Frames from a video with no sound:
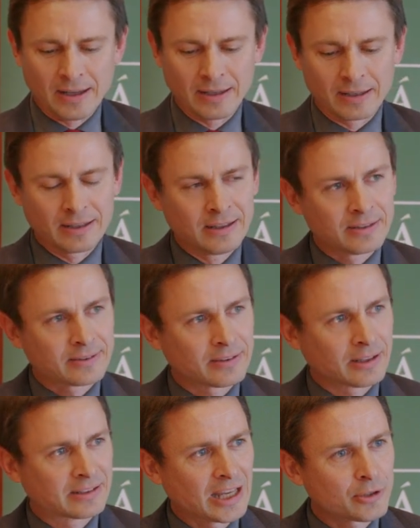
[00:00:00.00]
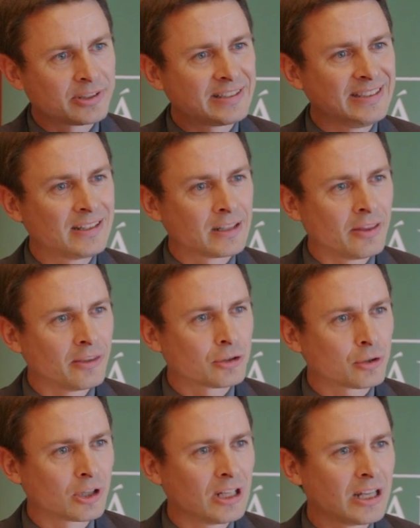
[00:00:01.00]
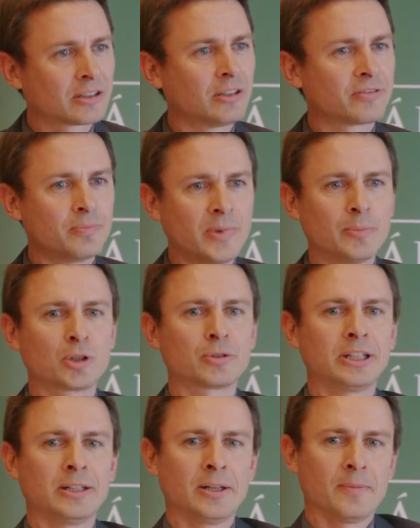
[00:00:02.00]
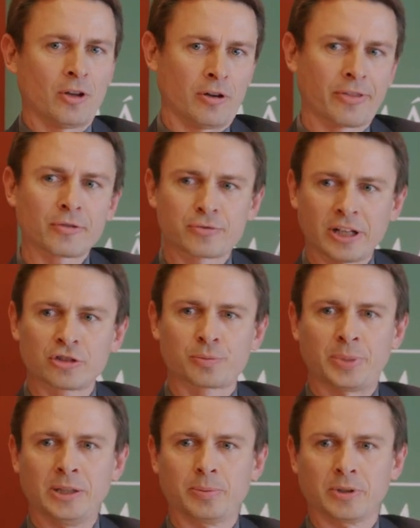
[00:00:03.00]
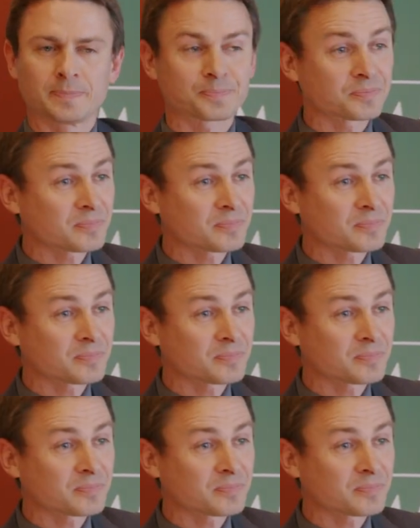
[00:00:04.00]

is guaranteed in the collective memory of the French people.